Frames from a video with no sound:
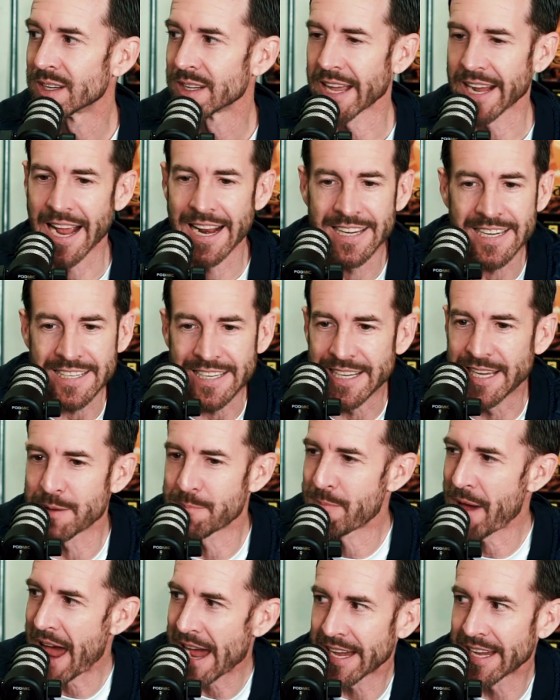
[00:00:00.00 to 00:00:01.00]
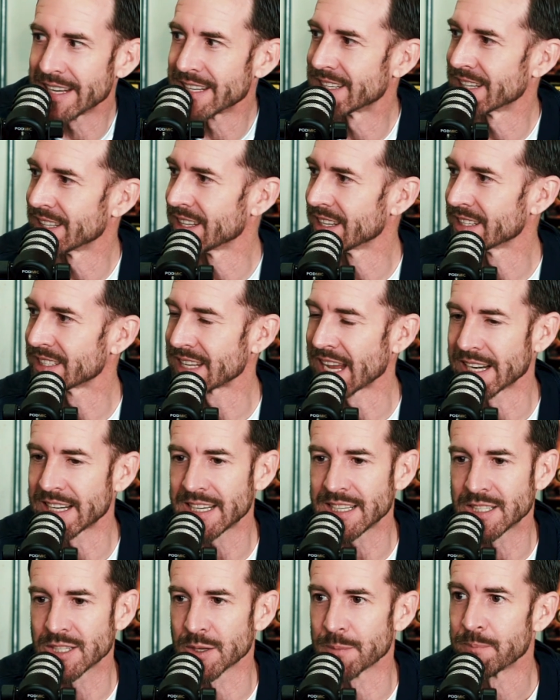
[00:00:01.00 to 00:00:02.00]
Like, I need to get back into this. I
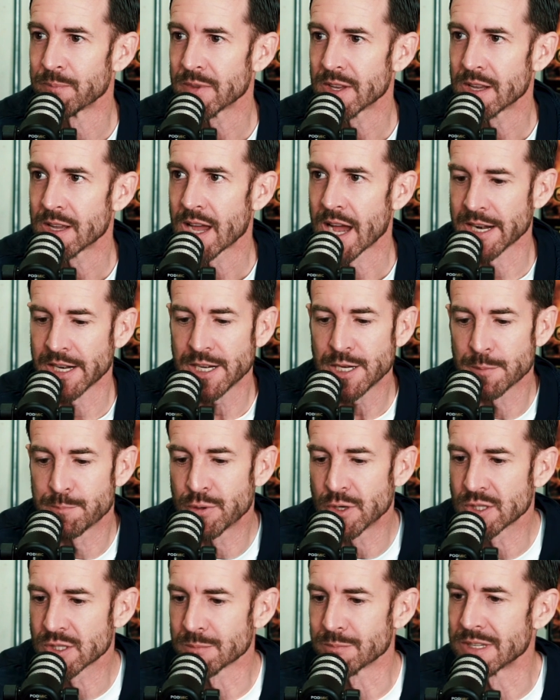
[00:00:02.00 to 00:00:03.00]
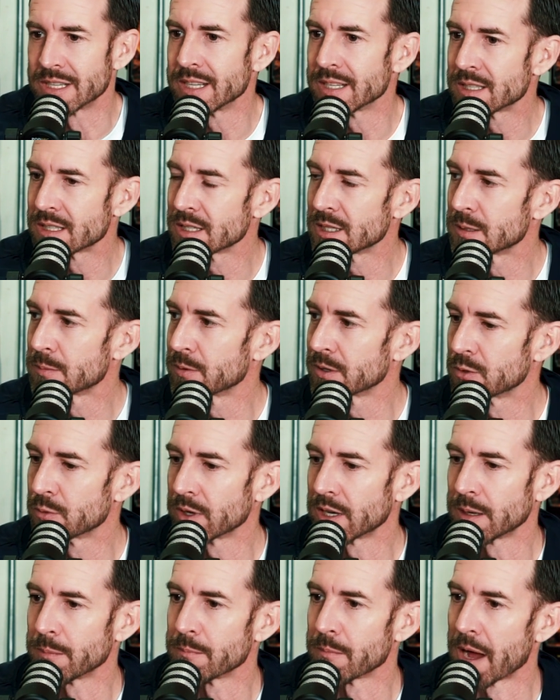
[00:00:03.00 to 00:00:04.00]
need to put some distance
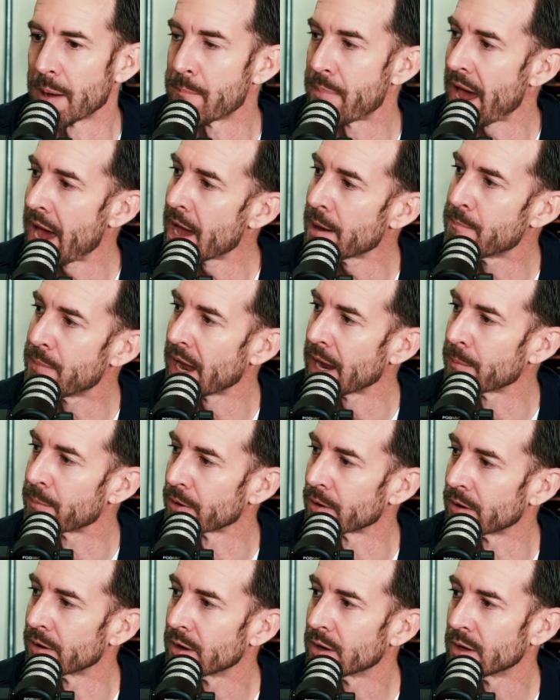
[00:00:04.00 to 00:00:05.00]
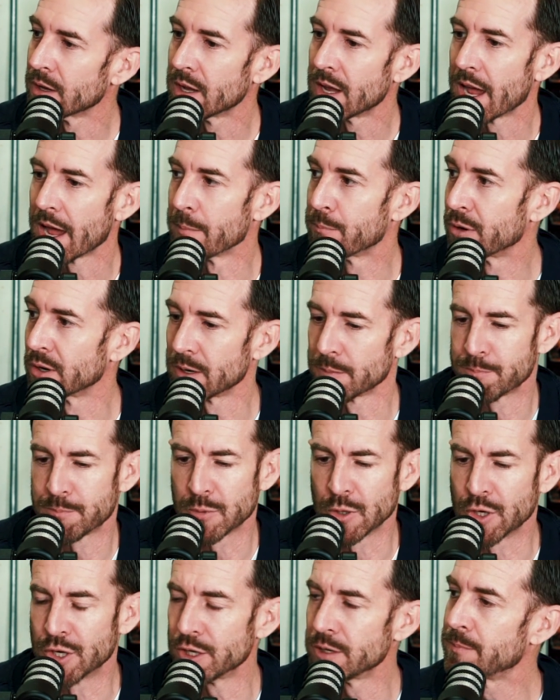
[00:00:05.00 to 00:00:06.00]
between my bad paper and put a
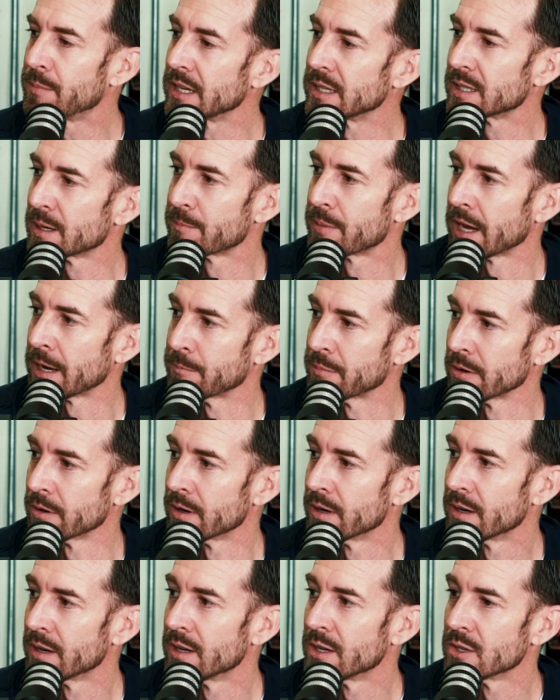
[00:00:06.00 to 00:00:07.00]
good piece of paper.